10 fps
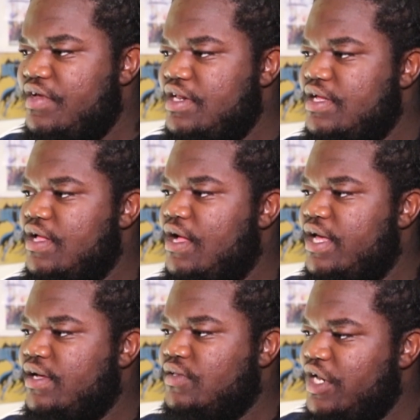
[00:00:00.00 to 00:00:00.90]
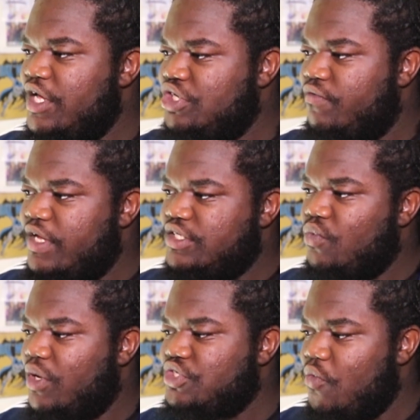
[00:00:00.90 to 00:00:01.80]
any inclination as to
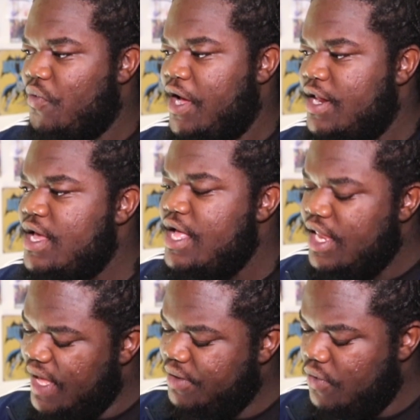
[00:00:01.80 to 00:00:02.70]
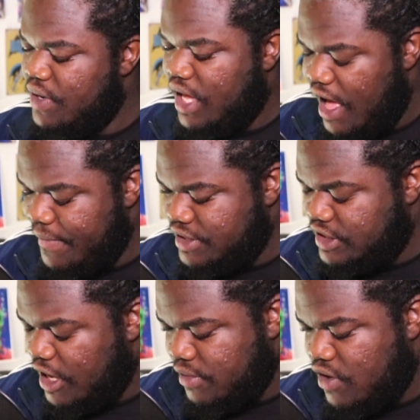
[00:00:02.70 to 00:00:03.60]
what's going on, let me know in the comments
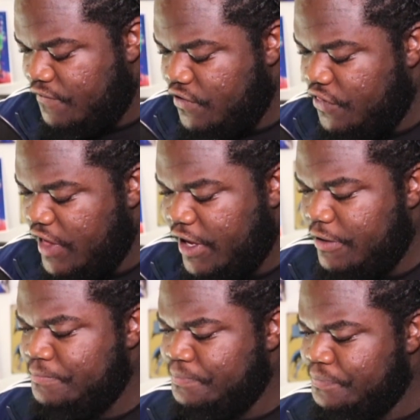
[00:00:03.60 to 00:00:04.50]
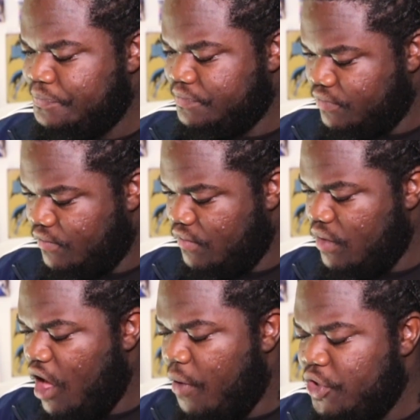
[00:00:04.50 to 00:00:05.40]
down below if you think
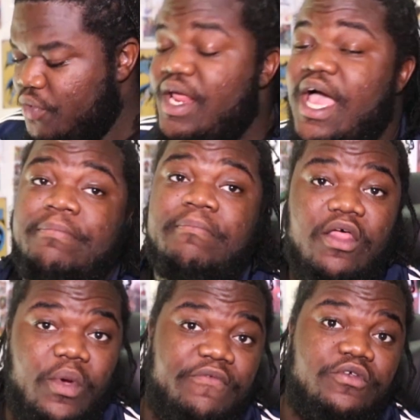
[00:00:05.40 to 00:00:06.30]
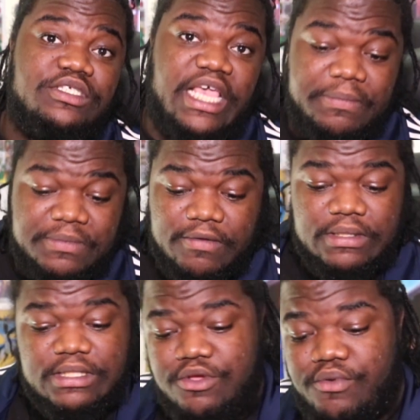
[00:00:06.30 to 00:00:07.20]
we're doing that. And by the way, if you skipped
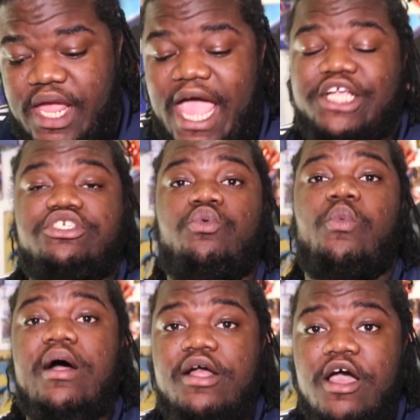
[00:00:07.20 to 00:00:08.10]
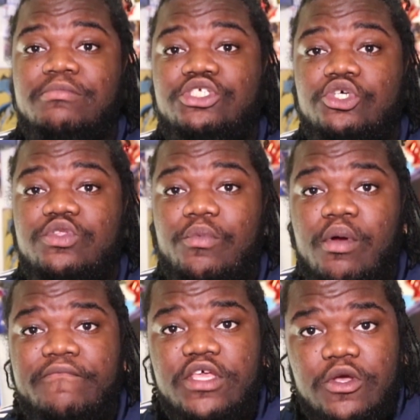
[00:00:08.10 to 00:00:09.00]
the reaction, welcome to the
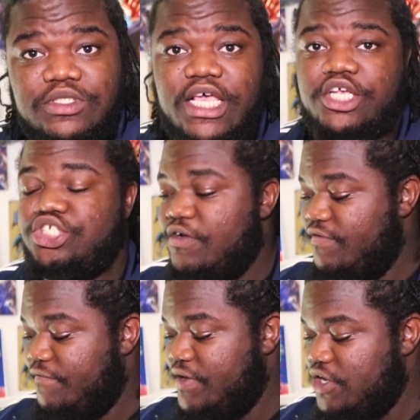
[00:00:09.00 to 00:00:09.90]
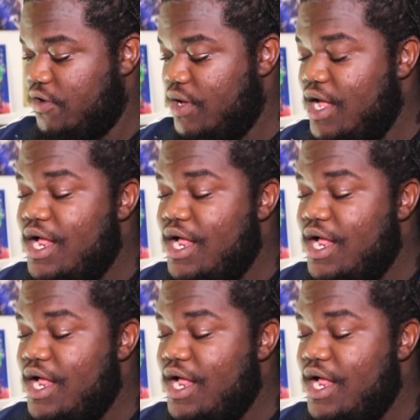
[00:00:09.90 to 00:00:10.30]
review section of the video.